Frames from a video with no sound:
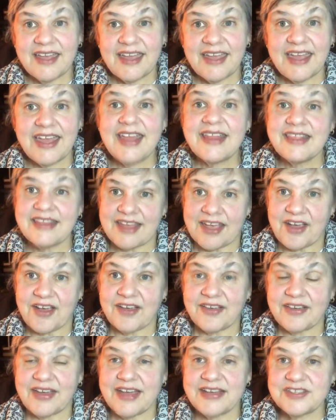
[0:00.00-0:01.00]
in
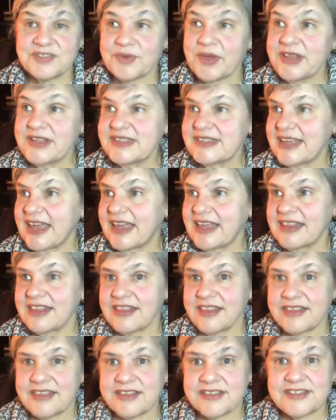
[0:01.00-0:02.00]
there, as well as like
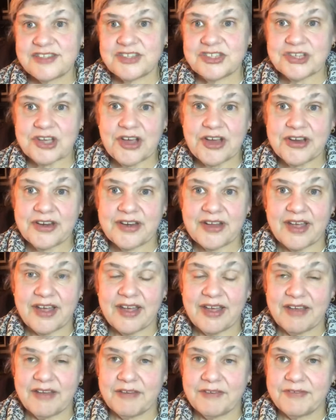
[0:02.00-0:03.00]
the start
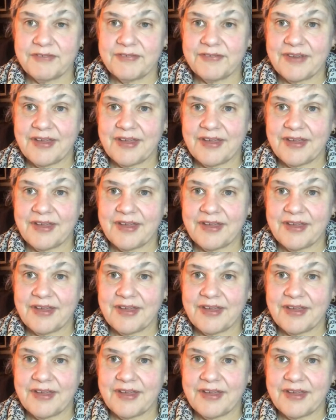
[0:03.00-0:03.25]
of